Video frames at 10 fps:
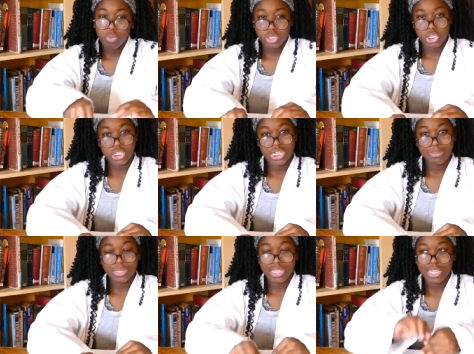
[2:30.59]
which is
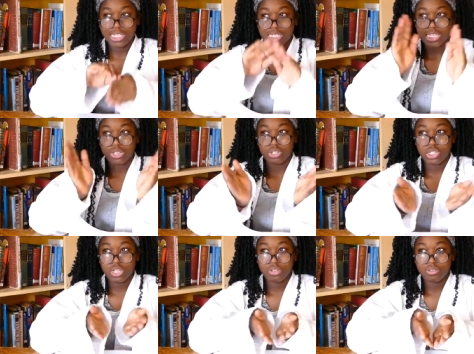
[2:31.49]
shaped like a snail
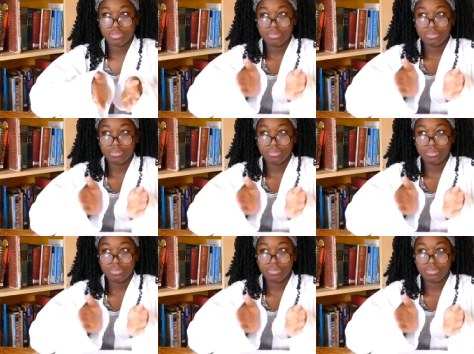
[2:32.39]
shell.